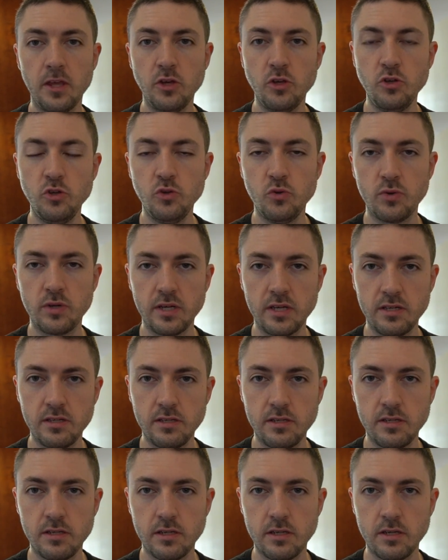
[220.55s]
you
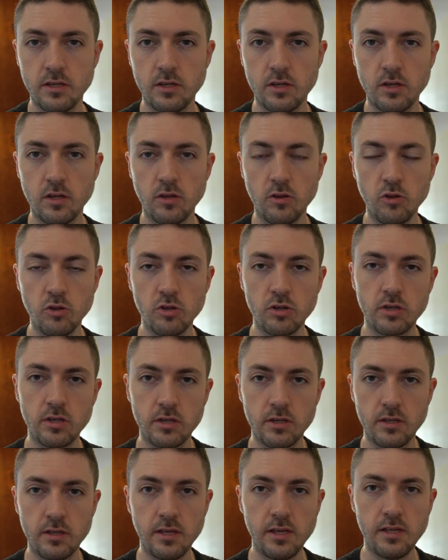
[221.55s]
can
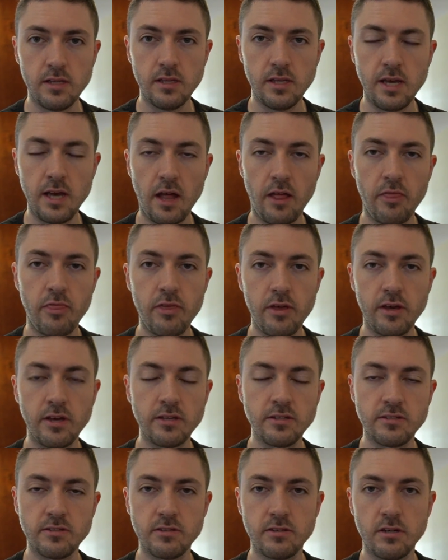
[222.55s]
look at
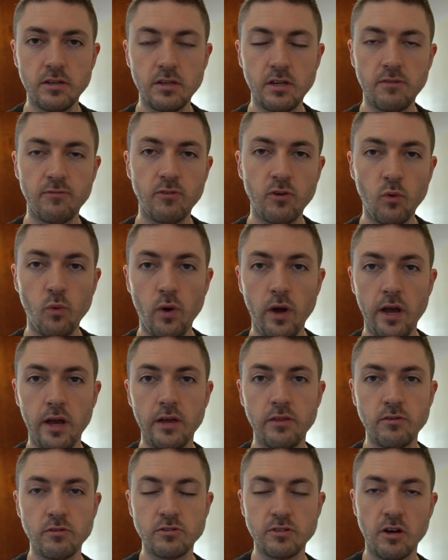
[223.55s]
things a different way.
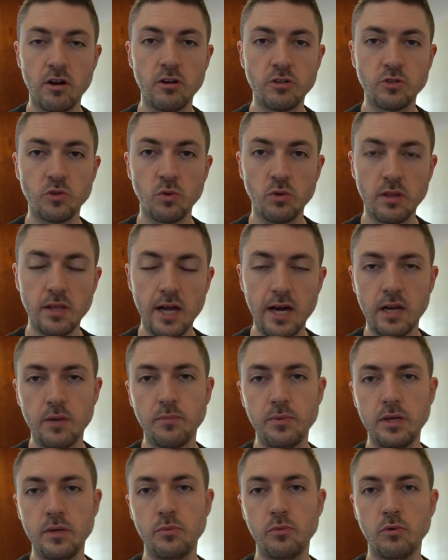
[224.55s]
And there's also a lot of
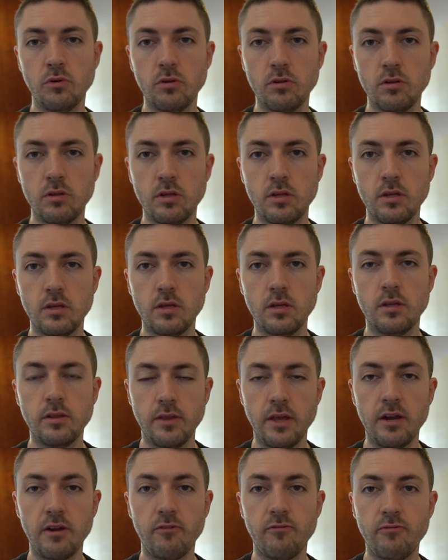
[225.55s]
people
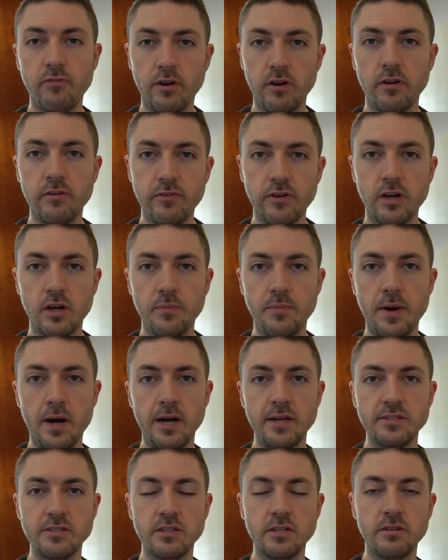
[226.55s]
that are very, very
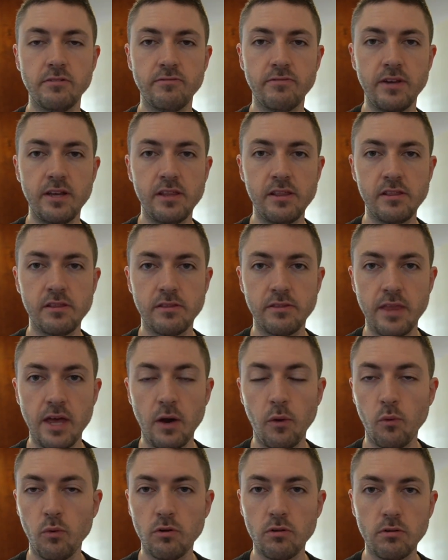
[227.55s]
positive and
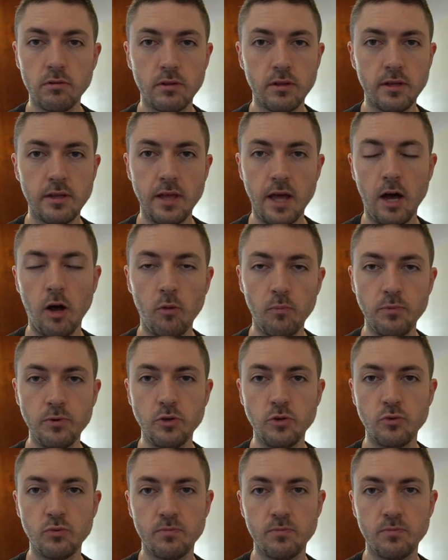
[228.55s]
that will help you.